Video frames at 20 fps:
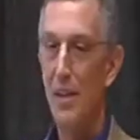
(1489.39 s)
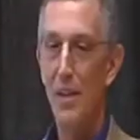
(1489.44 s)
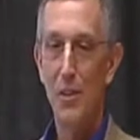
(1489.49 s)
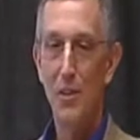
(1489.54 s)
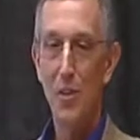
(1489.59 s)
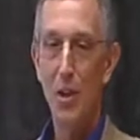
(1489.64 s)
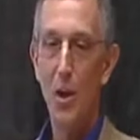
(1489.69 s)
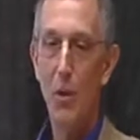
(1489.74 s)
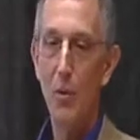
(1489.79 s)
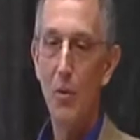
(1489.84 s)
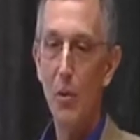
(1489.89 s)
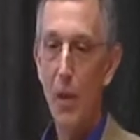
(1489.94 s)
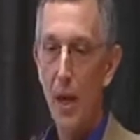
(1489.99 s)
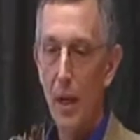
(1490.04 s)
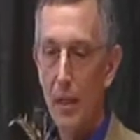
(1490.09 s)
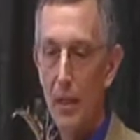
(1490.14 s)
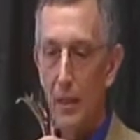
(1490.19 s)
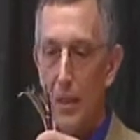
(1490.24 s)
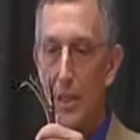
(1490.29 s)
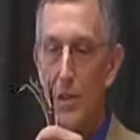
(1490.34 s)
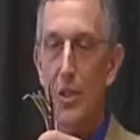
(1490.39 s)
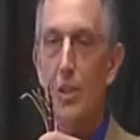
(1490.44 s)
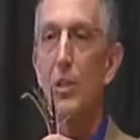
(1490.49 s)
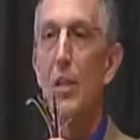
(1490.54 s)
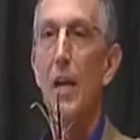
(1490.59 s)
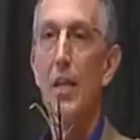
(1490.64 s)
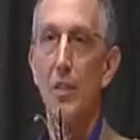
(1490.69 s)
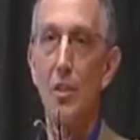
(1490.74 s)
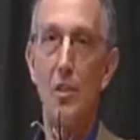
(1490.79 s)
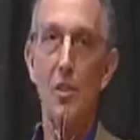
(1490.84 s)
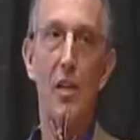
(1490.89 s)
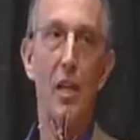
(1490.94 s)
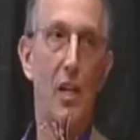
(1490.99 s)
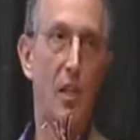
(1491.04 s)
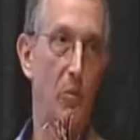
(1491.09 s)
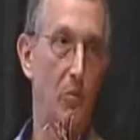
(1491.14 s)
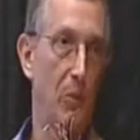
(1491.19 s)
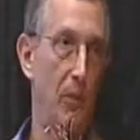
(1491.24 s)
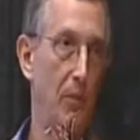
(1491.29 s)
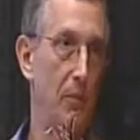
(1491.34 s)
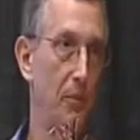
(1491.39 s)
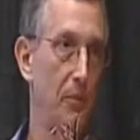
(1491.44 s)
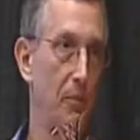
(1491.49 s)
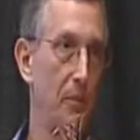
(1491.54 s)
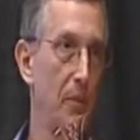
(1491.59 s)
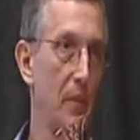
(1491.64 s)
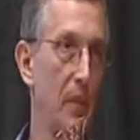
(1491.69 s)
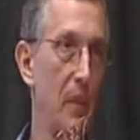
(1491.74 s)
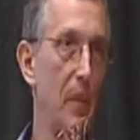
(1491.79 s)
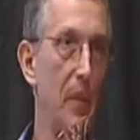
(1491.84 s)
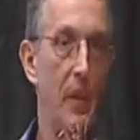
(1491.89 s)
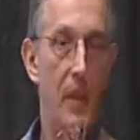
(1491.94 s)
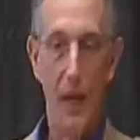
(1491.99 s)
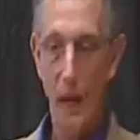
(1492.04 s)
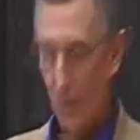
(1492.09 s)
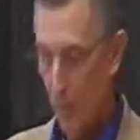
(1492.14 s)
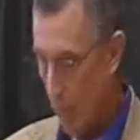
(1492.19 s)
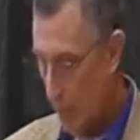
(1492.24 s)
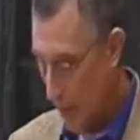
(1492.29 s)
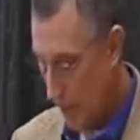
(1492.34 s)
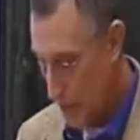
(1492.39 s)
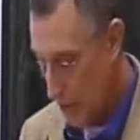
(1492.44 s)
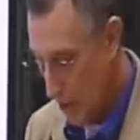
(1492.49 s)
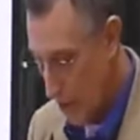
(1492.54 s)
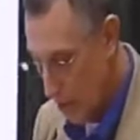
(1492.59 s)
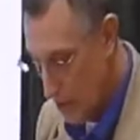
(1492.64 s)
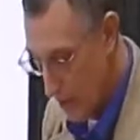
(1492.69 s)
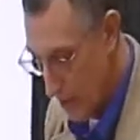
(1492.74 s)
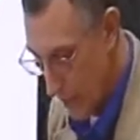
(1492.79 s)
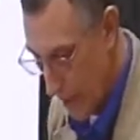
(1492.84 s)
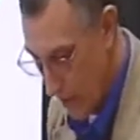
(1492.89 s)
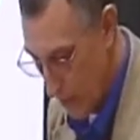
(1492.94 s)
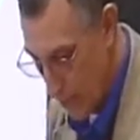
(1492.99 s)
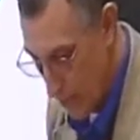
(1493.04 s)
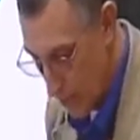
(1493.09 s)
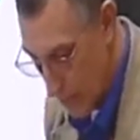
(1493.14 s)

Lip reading: So this is not sustainable. And remember I told you how